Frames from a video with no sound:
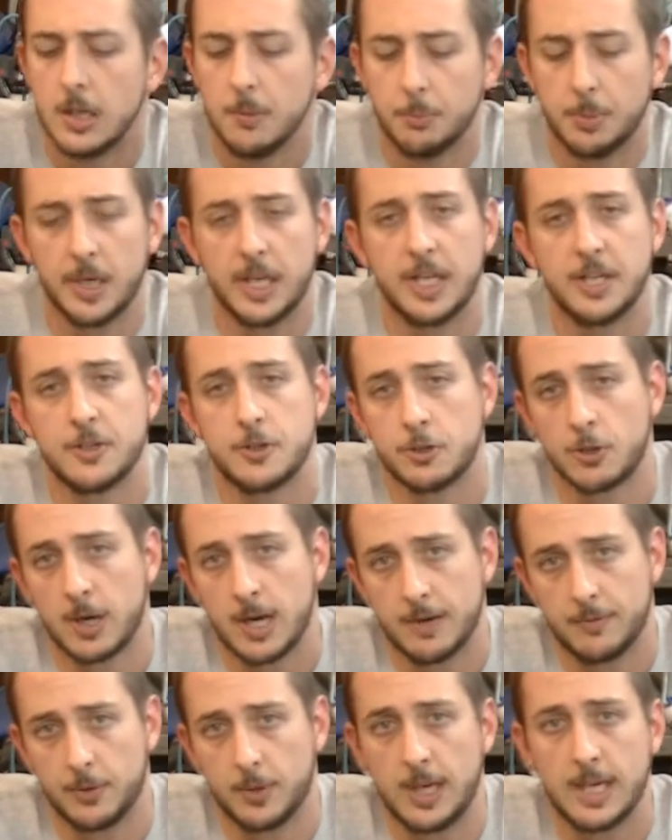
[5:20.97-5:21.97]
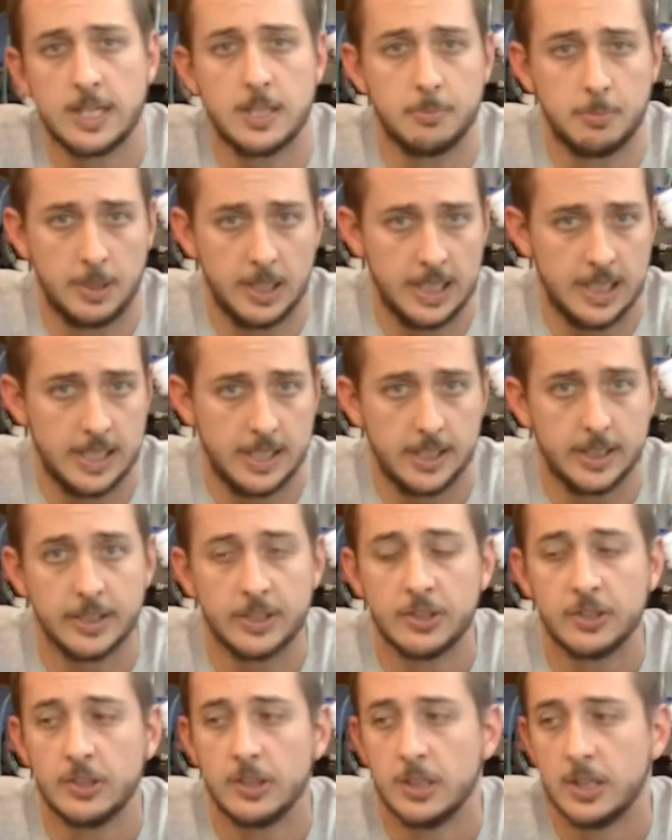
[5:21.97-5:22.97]
But I had to travel, I had to plan it,
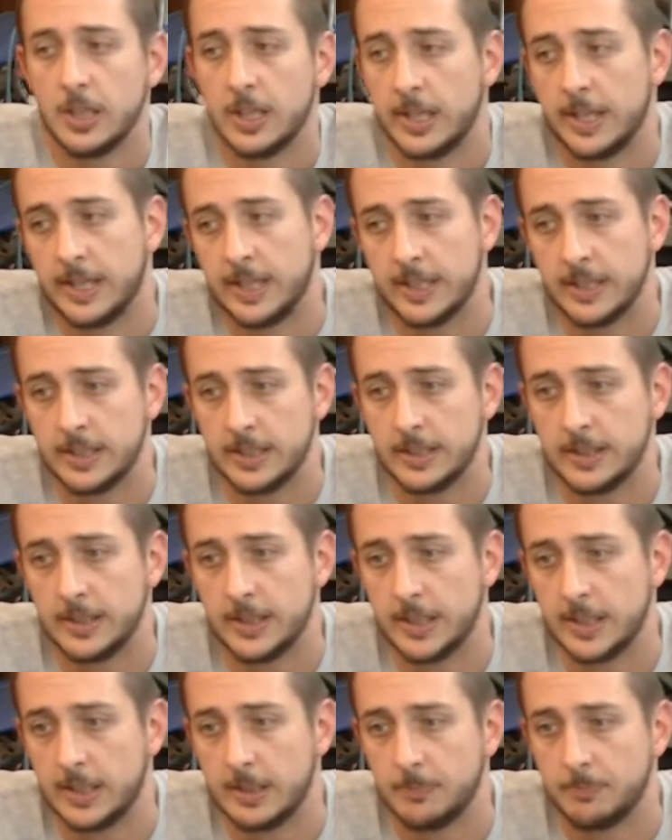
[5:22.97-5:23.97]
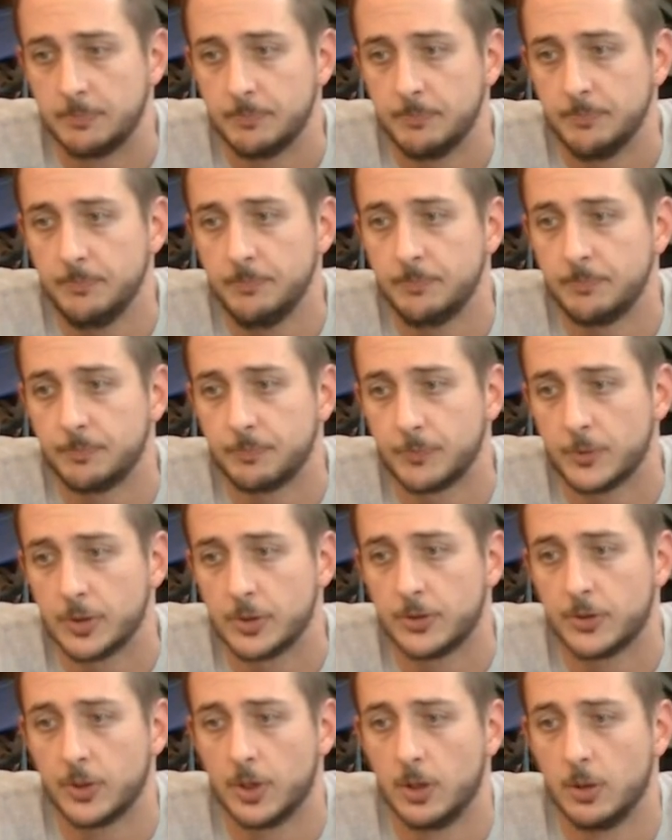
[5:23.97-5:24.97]
and
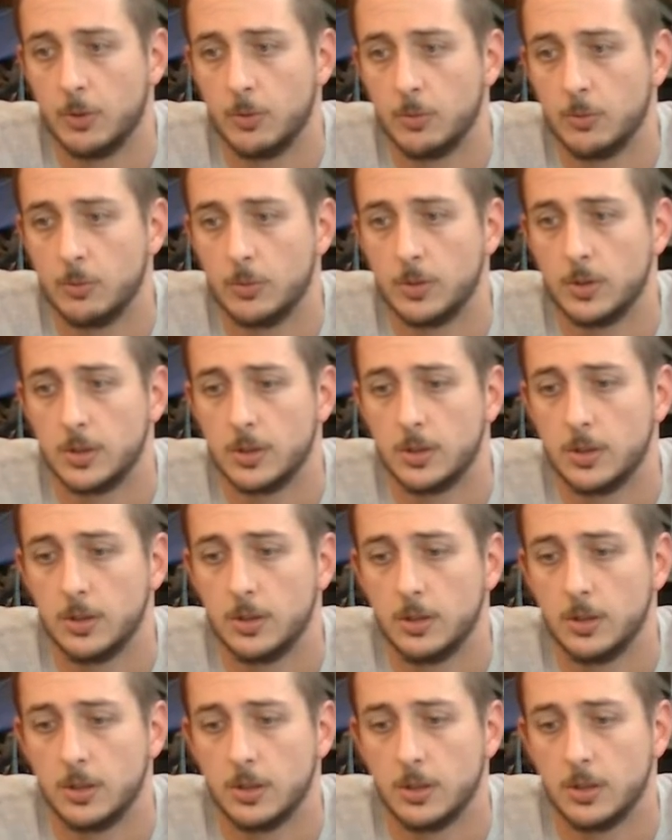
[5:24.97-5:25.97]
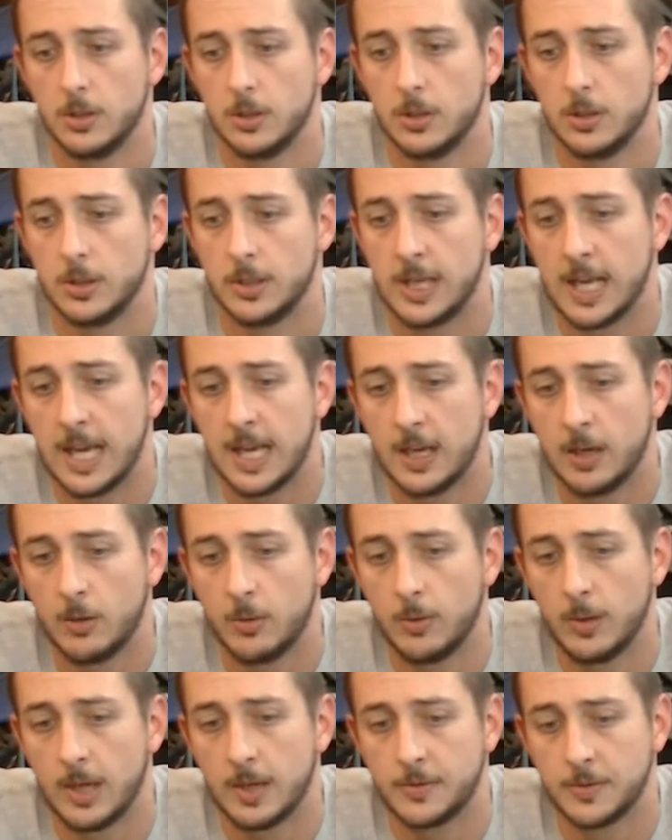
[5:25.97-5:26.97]
so
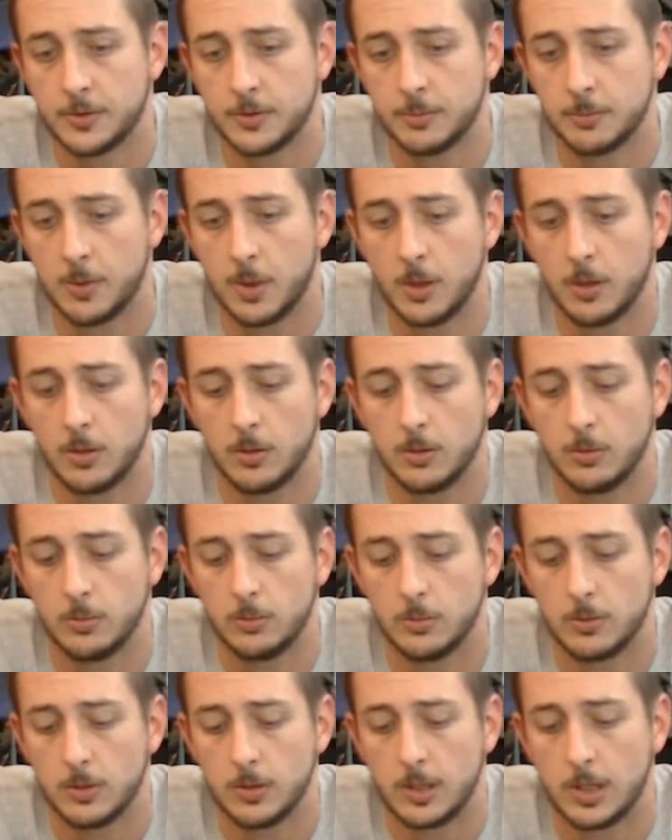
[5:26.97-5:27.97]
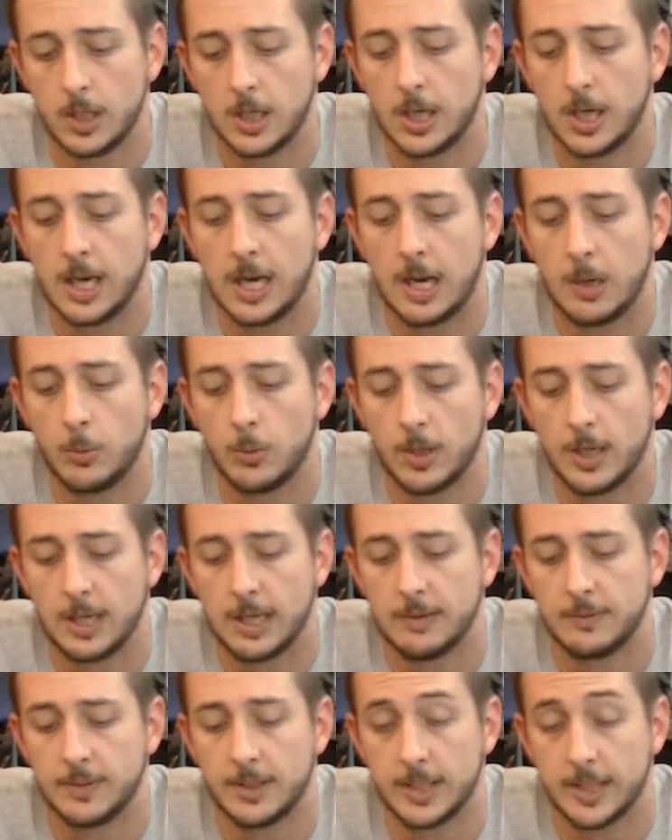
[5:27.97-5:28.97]
now after tomorrow, I will
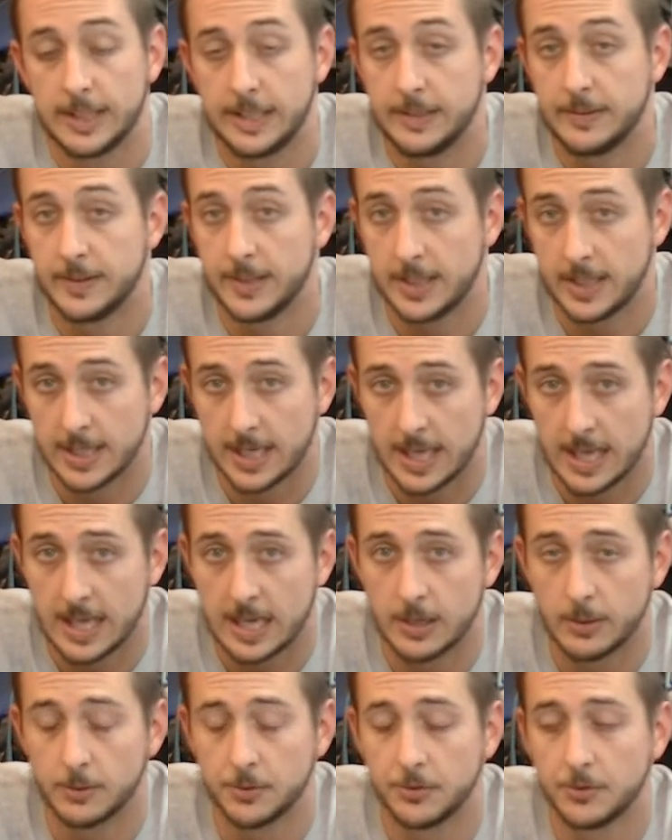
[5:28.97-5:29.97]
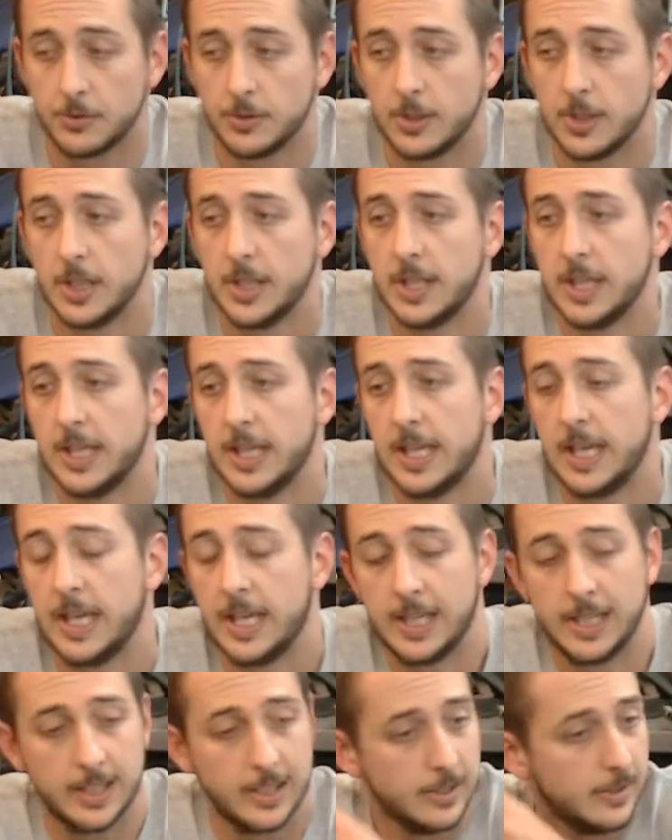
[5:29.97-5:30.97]
have a lathe in-house,
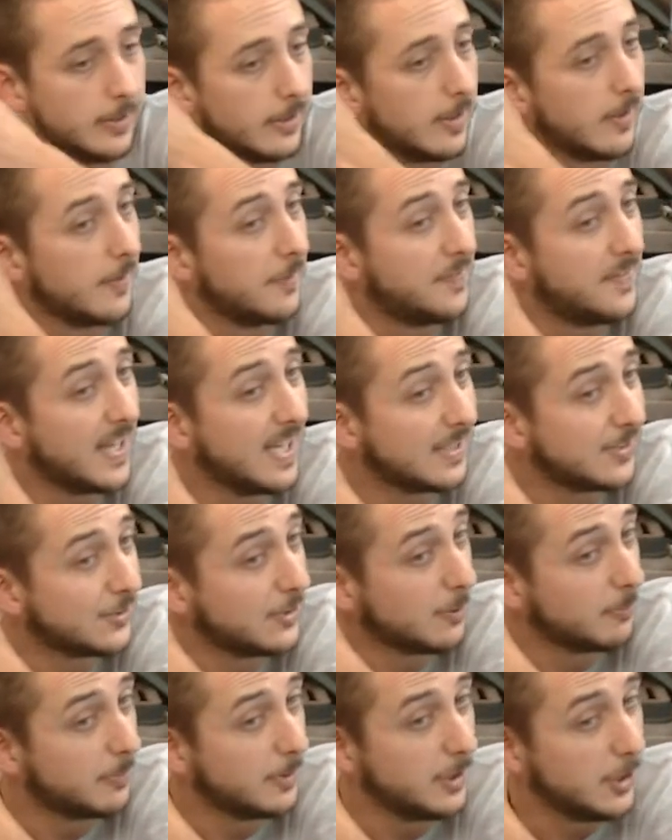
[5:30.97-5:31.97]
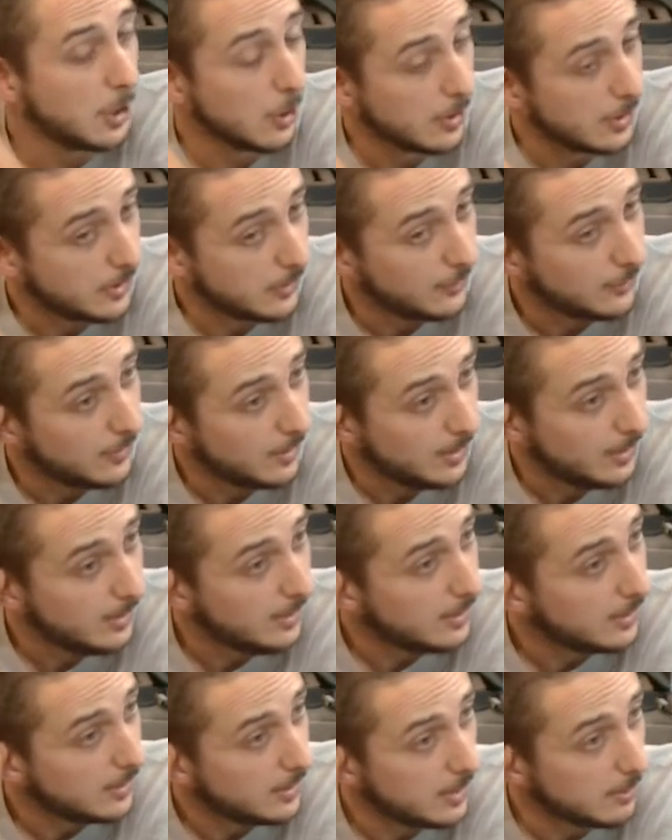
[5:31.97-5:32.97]
and that's something you're going to
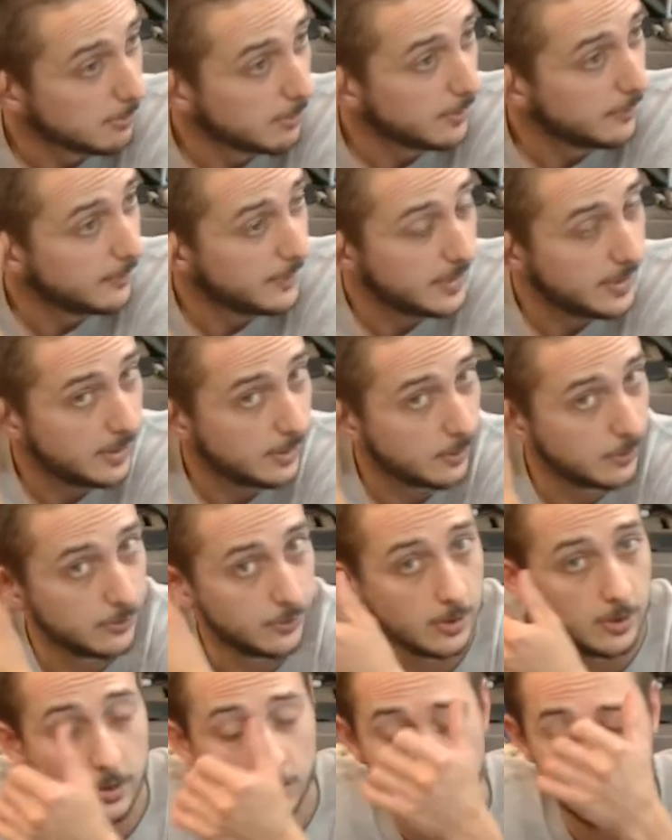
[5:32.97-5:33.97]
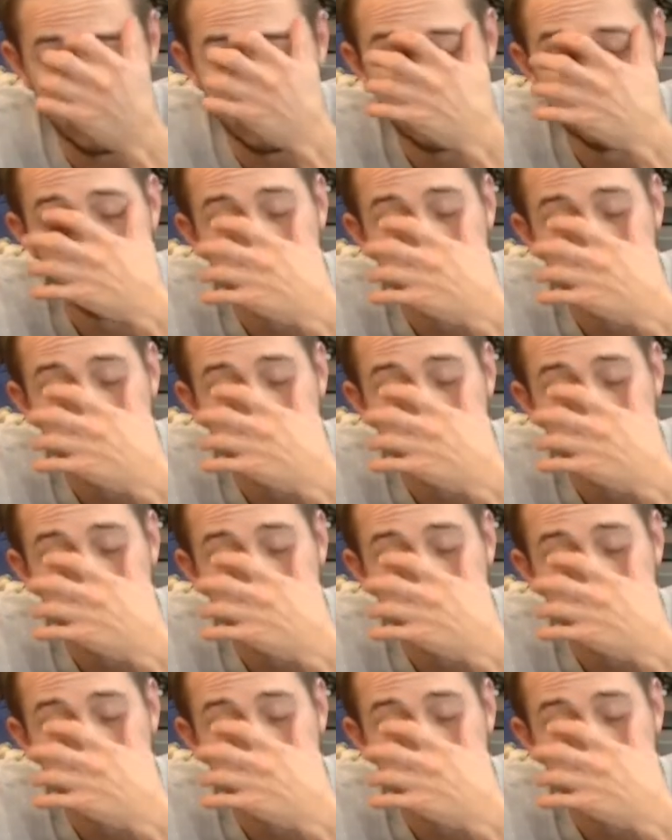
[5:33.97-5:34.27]
see a number of videos on.